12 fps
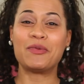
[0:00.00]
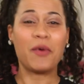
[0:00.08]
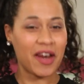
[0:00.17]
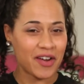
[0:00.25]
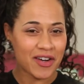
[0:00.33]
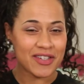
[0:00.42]

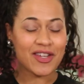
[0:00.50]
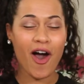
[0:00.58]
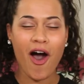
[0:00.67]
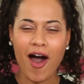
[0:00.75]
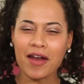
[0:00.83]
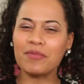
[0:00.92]
winners,
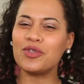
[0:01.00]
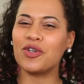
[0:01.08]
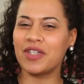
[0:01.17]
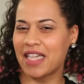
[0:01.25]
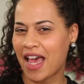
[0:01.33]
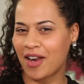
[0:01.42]
Autumn
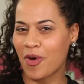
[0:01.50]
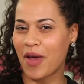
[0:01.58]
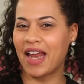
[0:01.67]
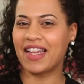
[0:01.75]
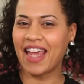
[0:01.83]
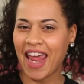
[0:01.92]
Giordano
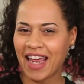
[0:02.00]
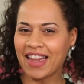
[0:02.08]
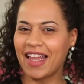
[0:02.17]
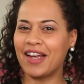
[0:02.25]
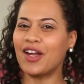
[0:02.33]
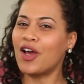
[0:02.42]
and
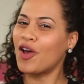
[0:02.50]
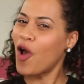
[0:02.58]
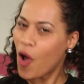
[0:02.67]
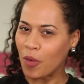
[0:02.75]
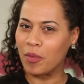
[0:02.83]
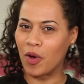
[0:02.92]
Caitlin
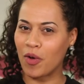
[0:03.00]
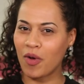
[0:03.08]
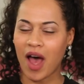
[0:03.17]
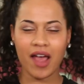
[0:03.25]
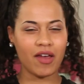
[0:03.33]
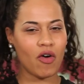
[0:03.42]
Como.
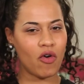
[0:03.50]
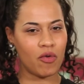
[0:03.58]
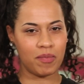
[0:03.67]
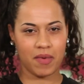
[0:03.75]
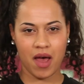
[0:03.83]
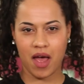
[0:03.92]
I
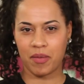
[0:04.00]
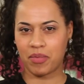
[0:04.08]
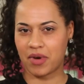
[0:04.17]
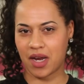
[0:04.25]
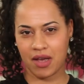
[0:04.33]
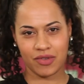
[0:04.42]
hope I
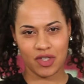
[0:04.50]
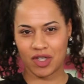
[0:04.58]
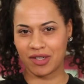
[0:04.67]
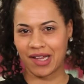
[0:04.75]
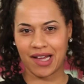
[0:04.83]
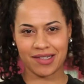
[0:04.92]
pronounced
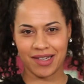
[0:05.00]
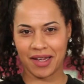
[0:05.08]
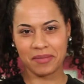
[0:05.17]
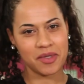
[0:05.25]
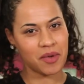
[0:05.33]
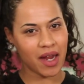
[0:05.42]
your last
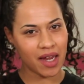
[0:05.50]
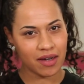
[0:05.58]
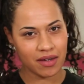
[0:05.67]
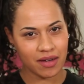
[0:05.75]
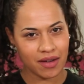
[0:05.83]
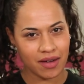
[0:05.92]
names right.
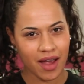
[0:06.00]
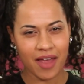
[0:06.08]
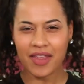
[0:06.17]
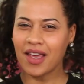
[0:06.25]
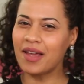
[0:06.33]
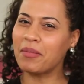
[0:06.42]
I
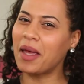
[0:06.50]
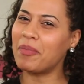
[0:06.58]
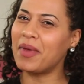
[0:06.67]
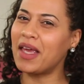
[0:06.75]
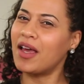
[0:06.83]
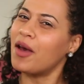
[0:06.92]
think it might
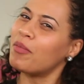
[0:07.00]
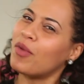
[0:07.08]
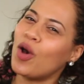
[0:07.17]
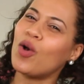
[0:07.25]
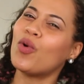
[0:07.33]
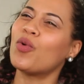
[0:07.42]
be
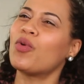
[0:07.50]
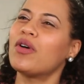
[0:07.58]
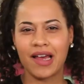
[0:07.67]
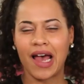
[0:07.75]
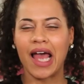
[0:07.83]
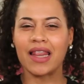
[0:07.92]
Como.
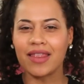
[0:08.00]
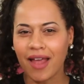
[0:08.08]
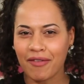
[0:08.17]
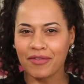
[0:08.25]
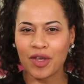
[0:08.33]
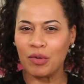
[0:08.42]
I
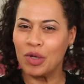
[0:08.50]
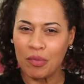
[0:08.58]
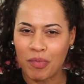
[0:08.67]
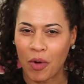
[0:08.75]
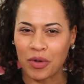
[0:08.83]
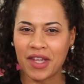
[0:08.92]
love you. You
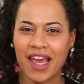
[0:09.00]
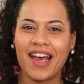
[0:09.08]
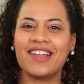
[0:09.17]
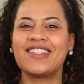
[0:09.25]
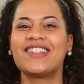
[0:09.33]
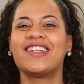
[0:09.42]
both
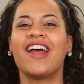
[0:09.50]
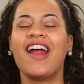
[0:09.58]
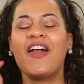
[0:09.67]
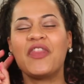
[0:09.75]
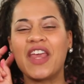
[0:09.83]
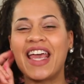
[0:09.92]
guessed
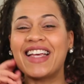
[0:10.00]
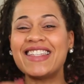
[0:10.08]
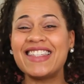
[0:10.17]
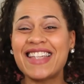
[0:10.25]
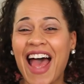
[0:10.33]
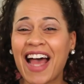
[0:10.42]
the
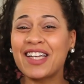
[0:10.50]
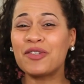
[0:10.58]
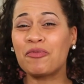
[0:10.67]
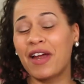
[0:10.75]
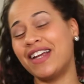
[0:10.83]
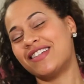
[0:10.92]
exact
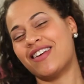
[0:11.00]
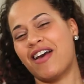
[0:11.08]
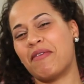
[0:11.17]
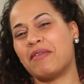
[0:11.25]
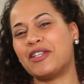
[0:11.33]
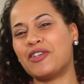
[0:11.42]
right
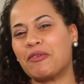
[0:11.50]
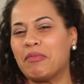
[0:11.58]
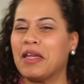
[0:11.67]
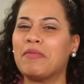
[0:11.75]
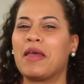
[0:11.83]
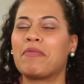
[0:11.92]
time it took me
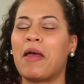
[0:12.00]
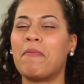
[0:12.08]
to make my